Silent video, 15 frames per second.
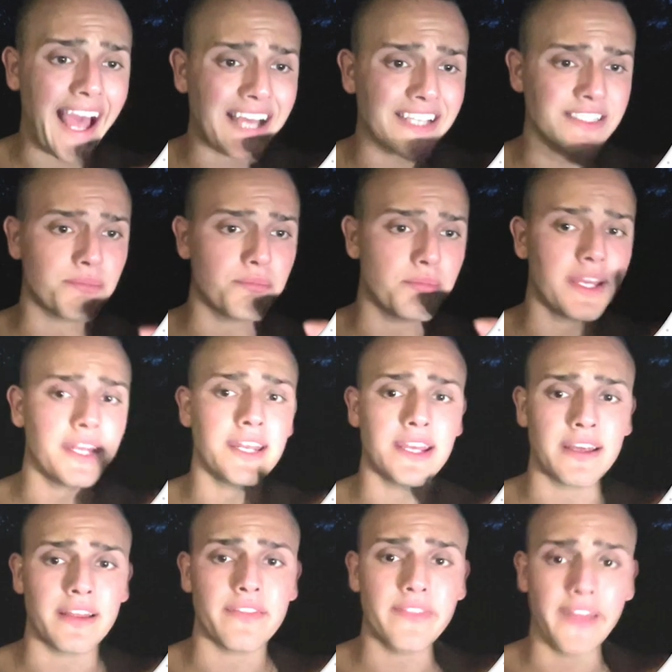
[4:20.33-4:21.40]
as
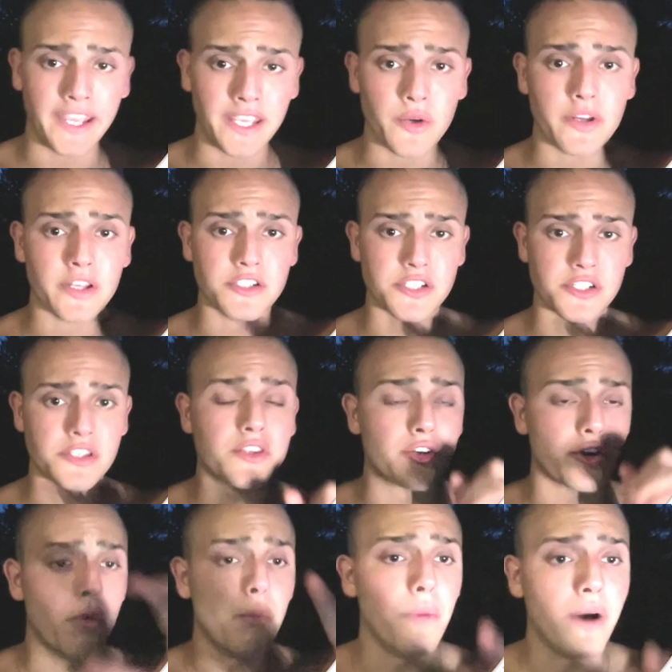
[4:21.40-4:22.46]
immediate that you can just
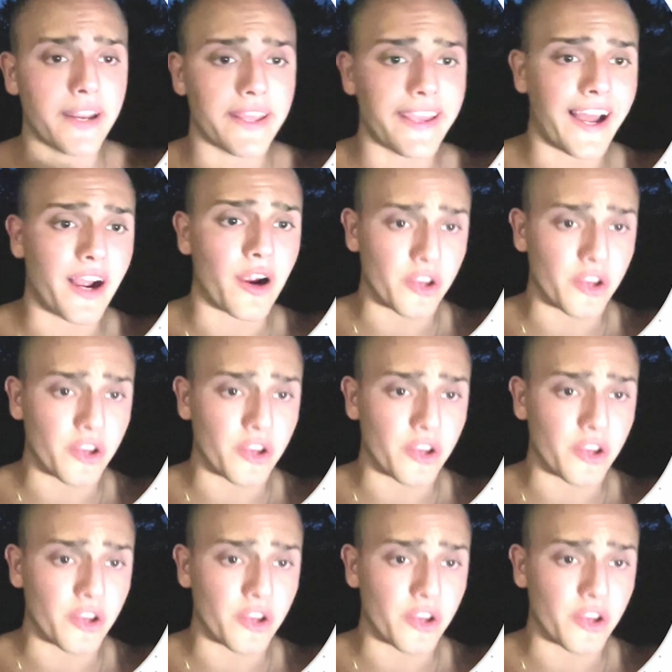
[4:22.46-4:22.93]
throw money at,